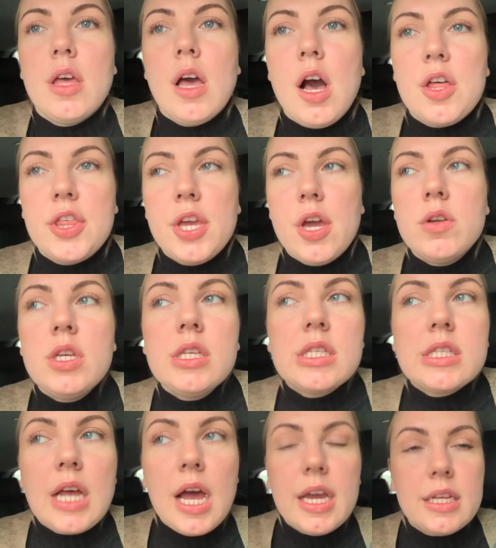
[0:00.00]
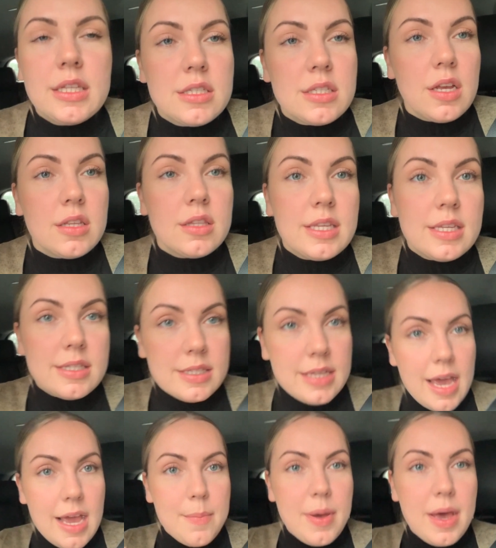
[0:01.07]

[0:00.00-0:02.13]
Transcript: Uh, the only signs the same